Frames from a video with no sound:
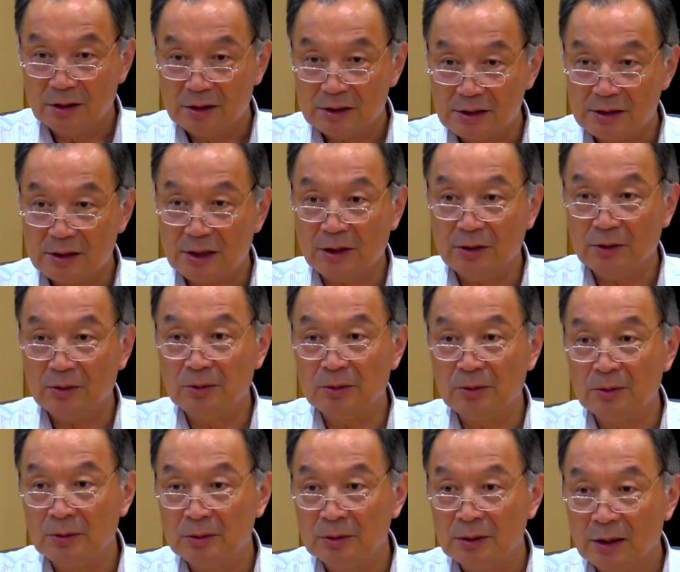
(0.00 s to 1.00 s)

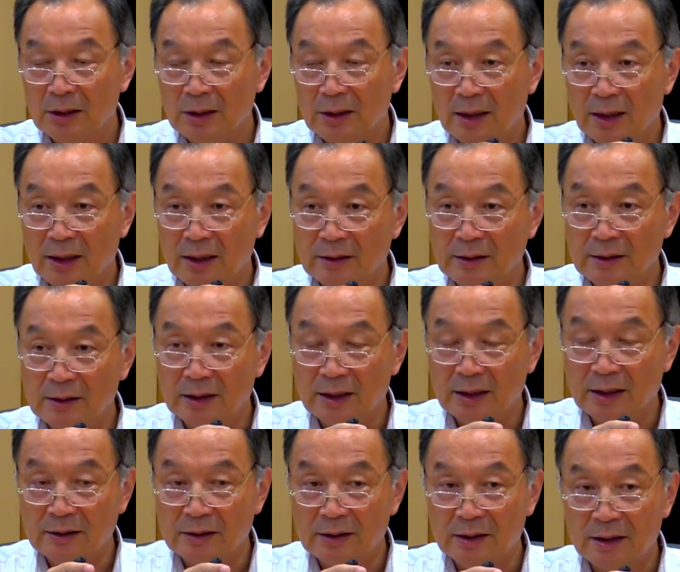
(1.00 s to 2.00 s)
steel and
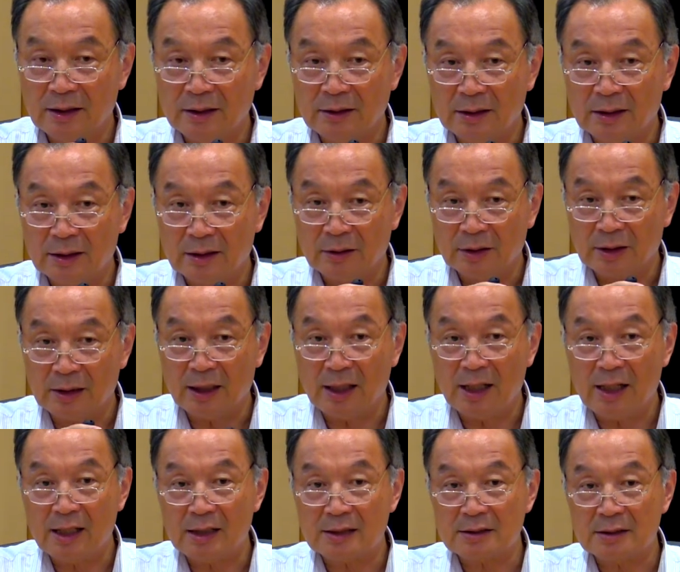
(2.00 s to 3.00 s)
the
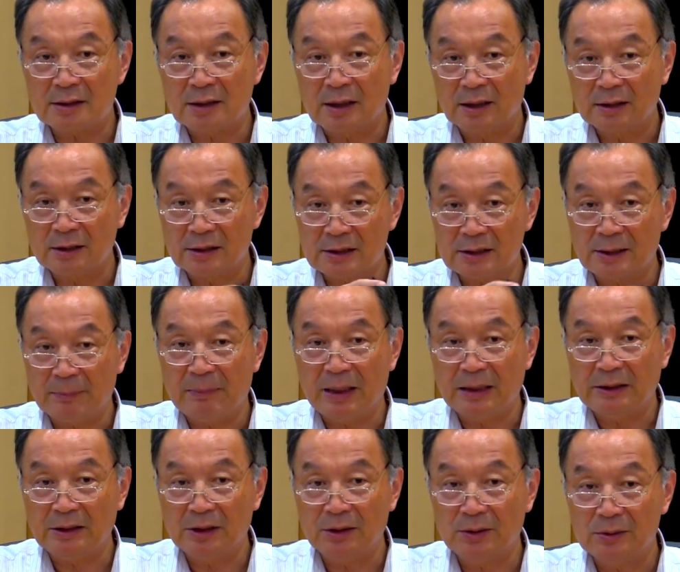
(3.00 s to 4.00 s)
glass and the
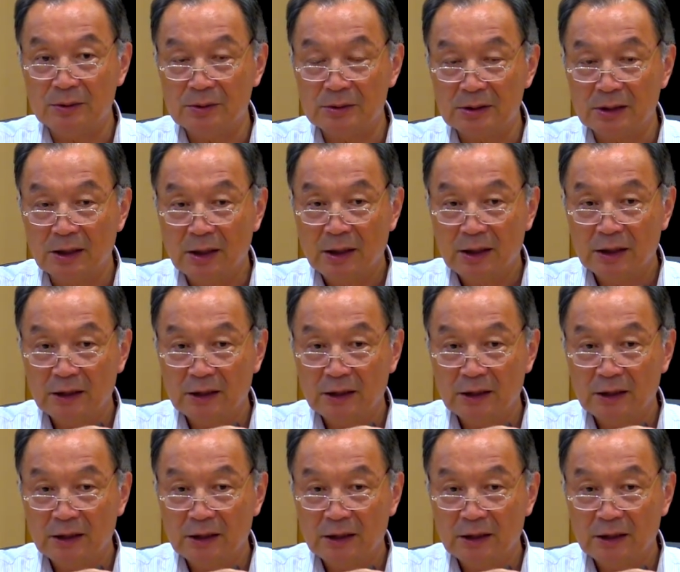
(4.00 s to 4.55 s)
cementos,